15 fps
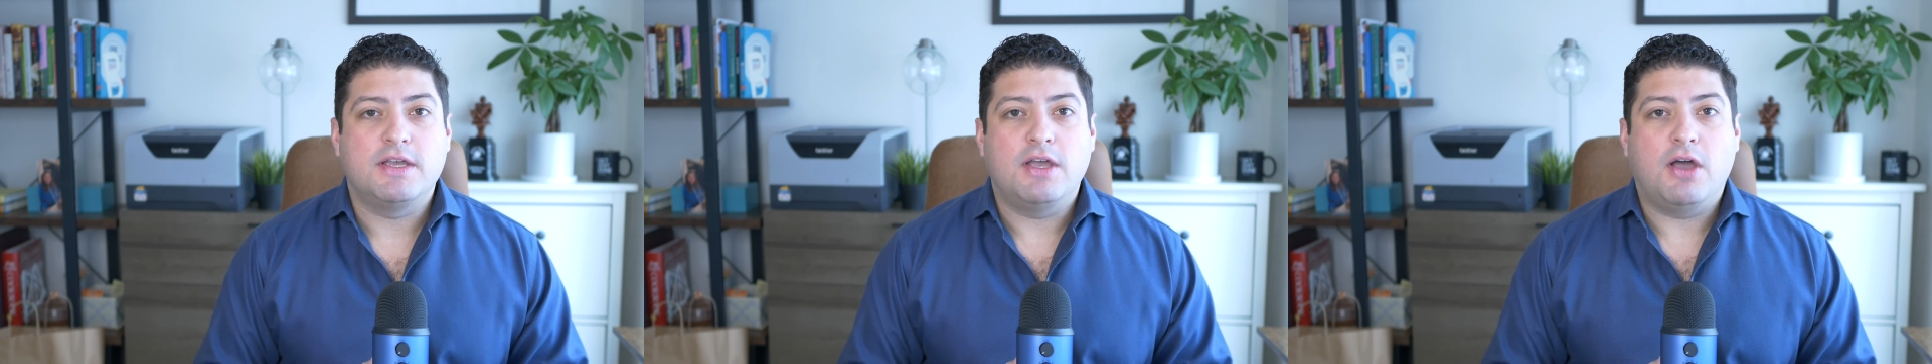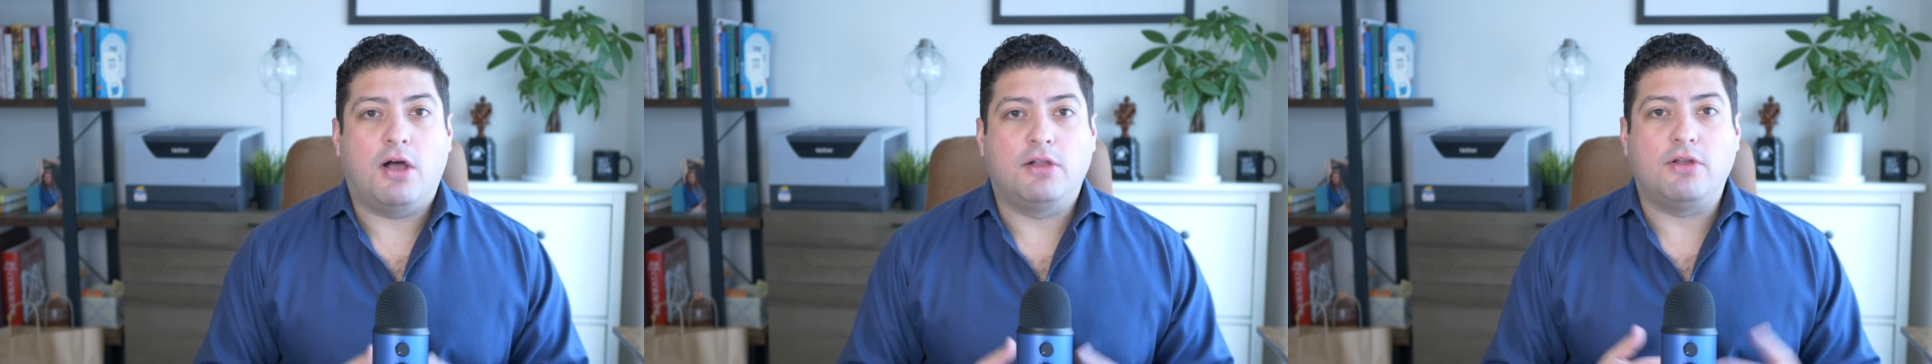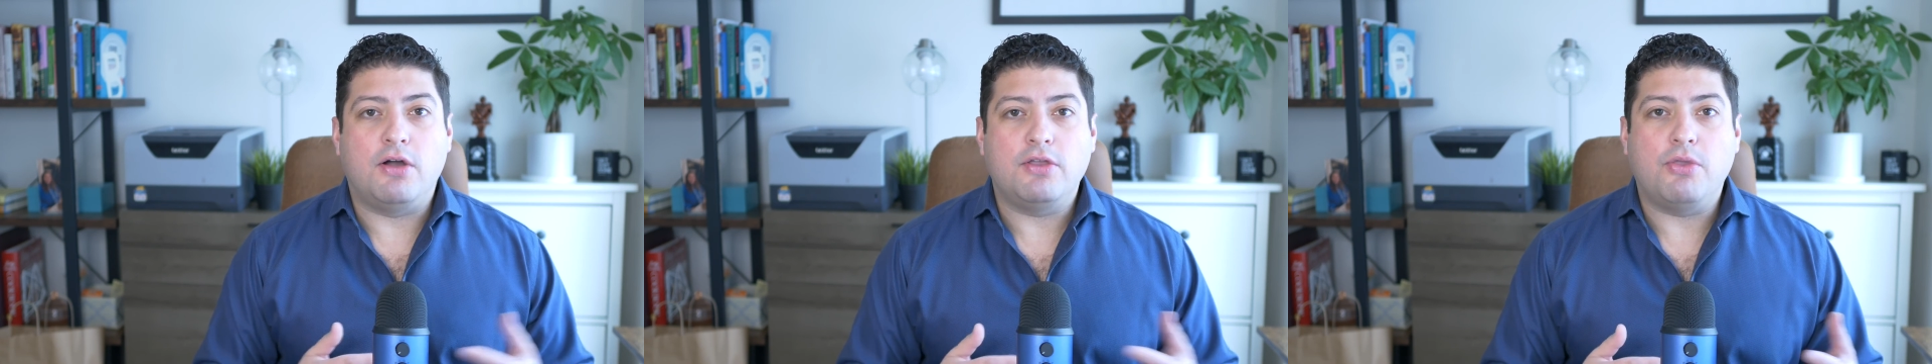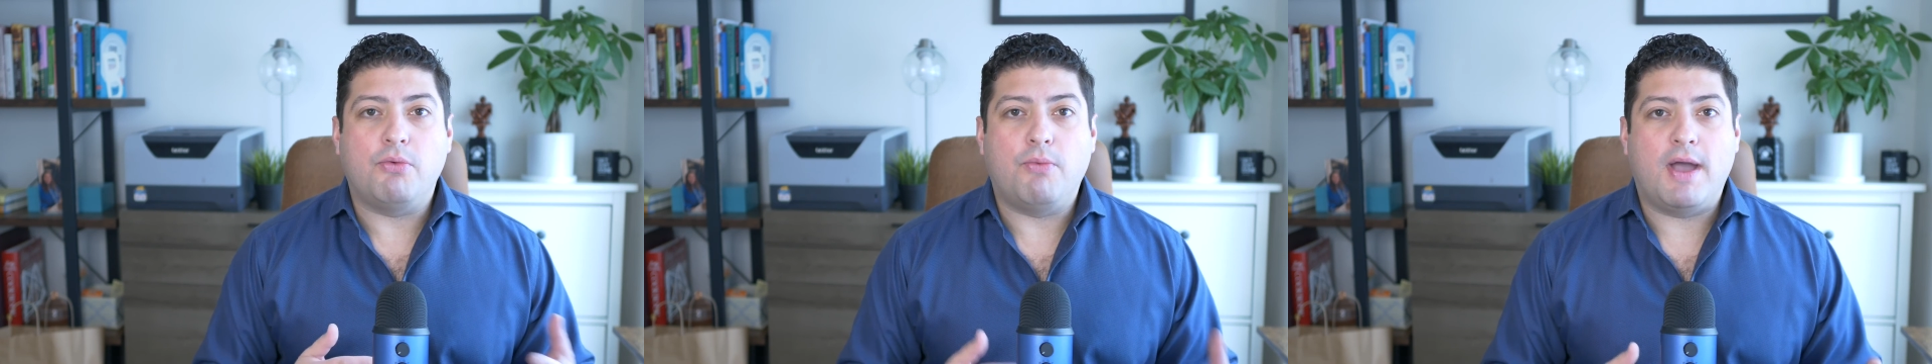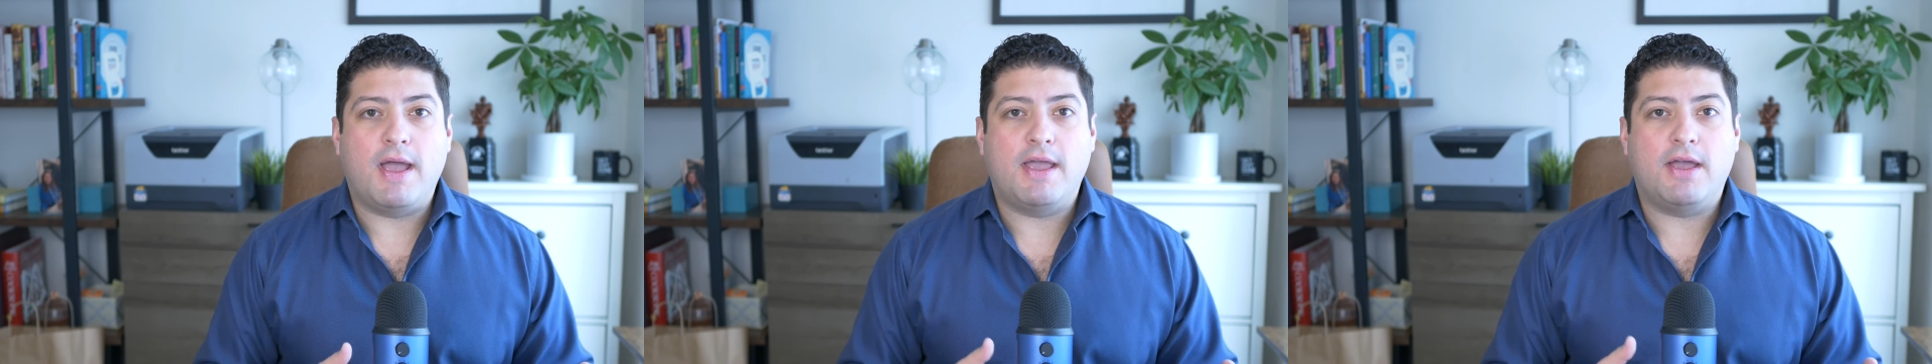Along the
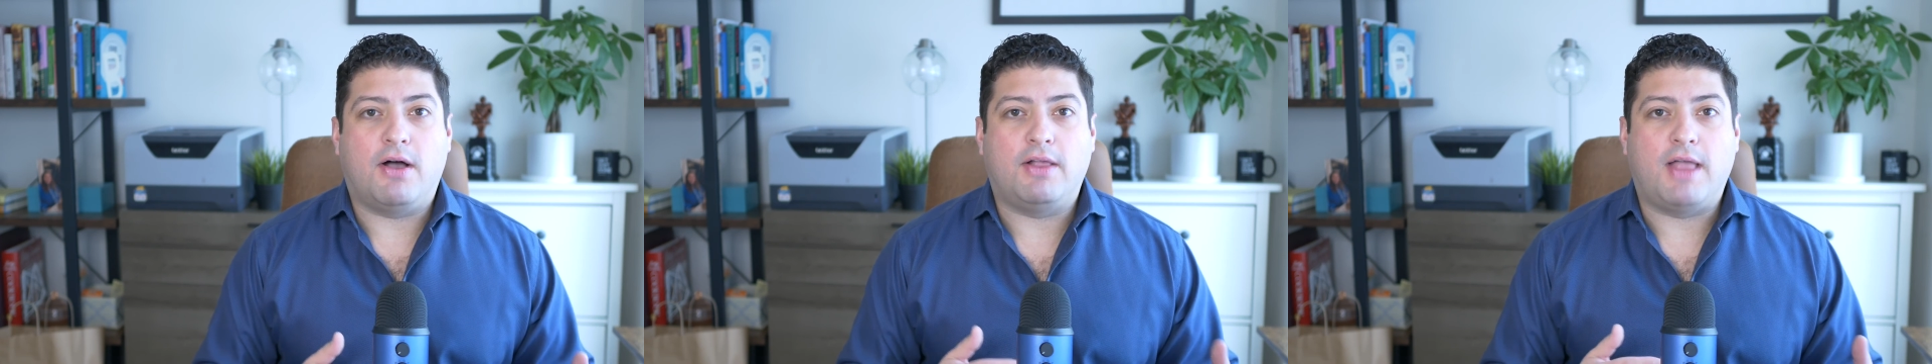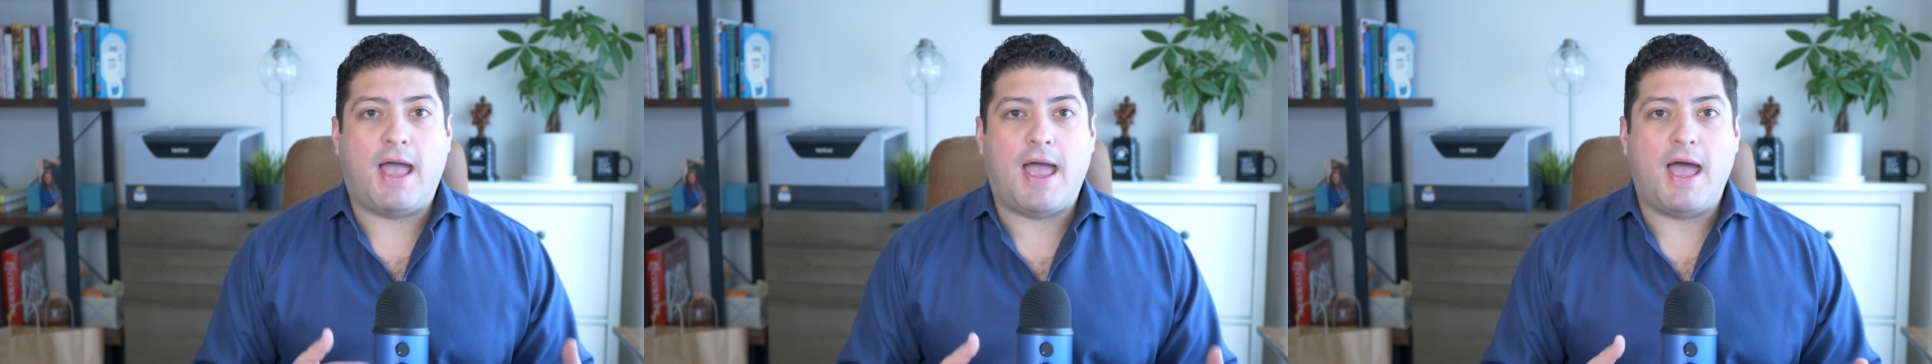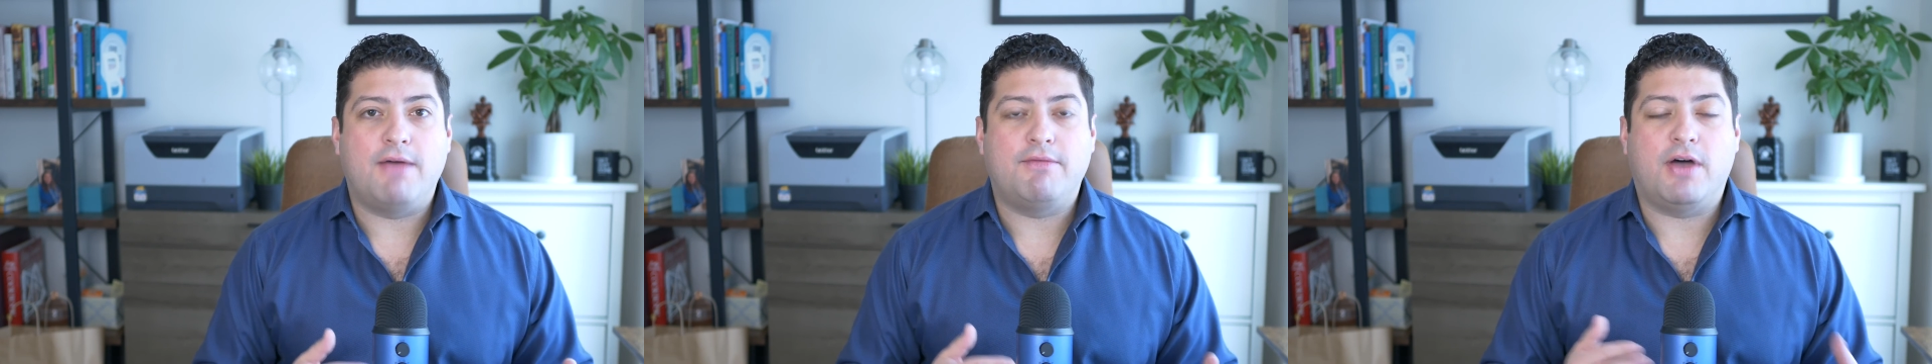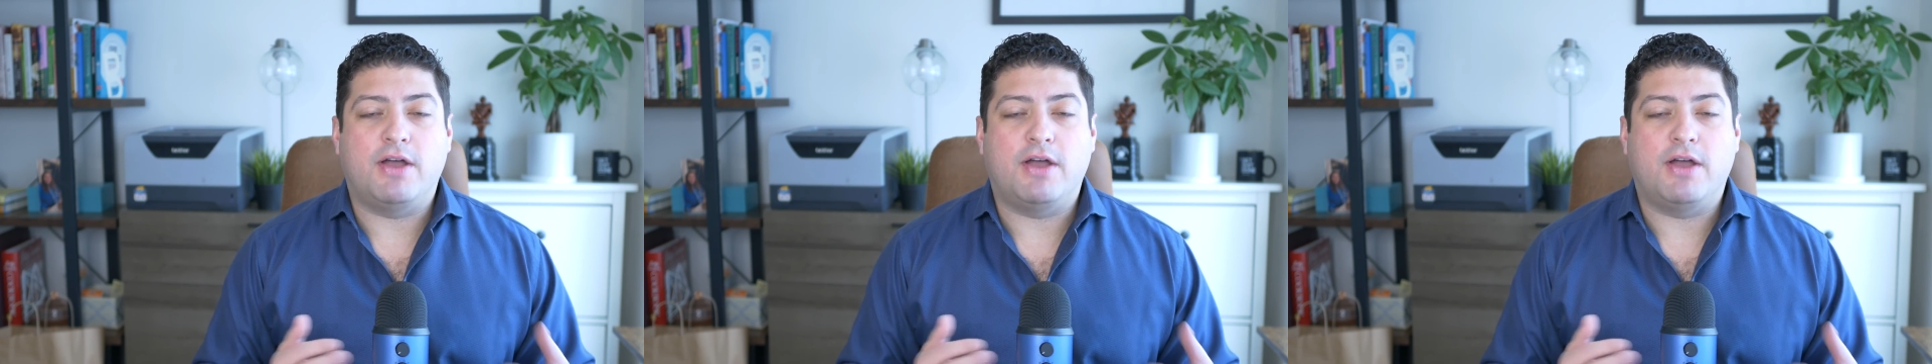way, I'll have